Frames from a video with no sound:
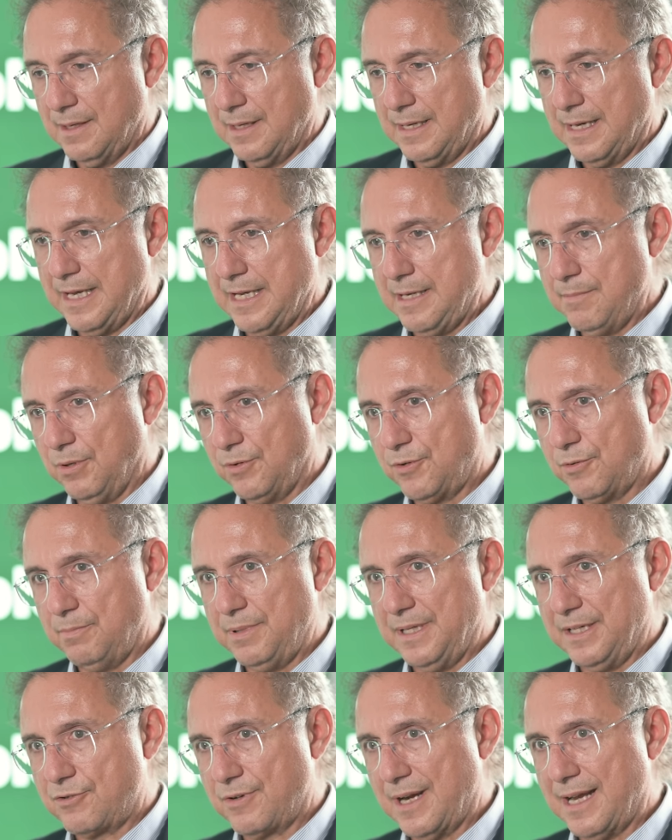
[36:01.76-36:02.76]
able to
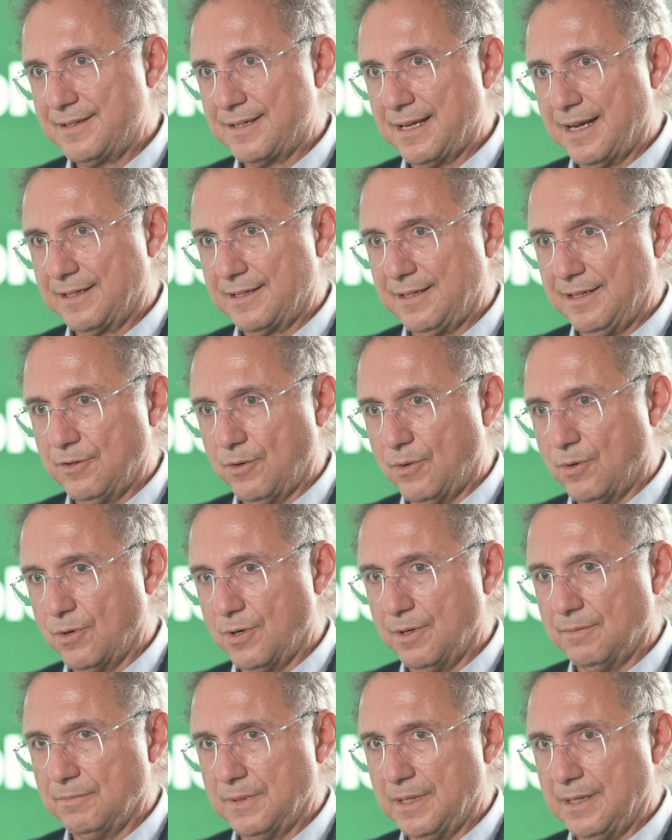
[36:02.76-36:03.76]
be transacted
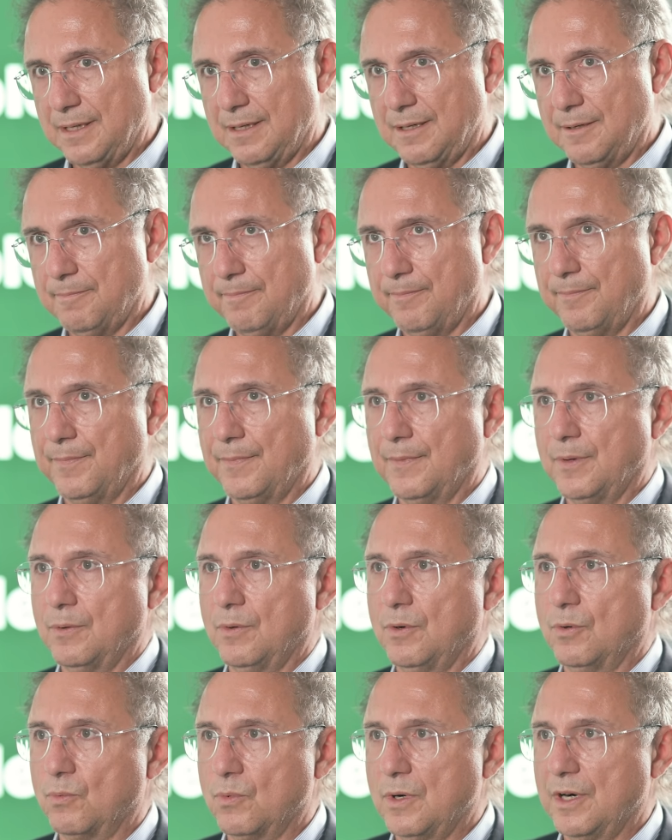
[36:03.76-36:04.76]
or
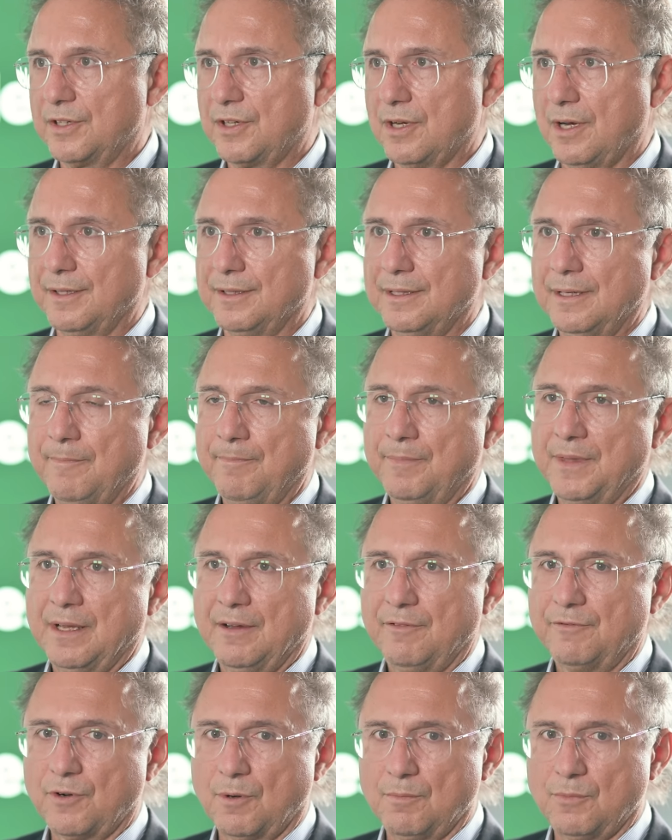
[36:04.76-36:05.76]
worked on,
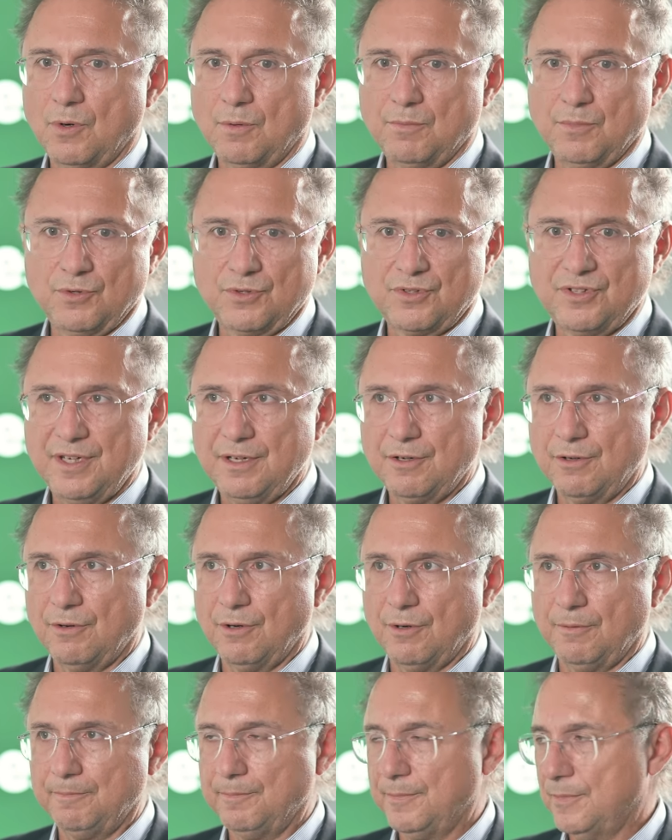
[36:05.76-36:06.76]
from almost
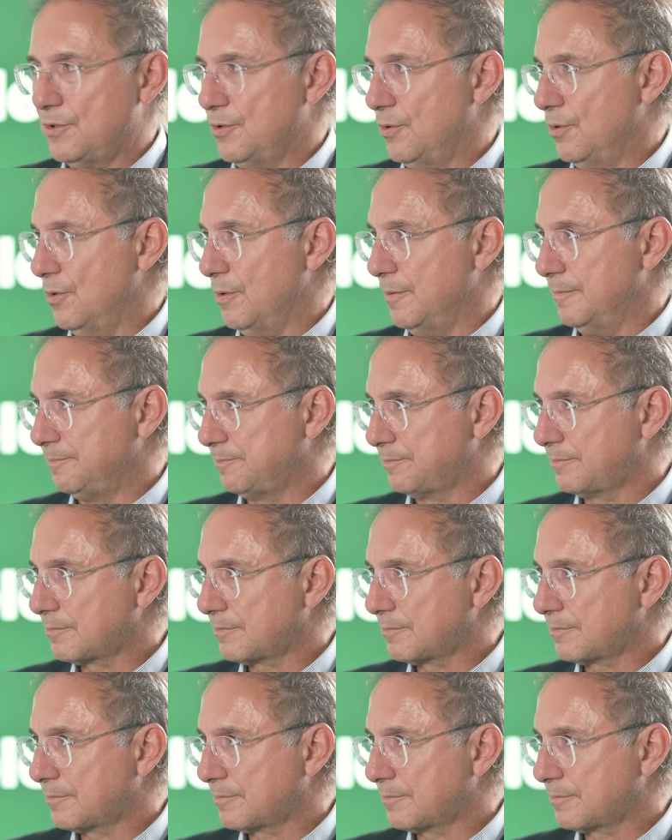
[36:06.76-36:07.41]
zero to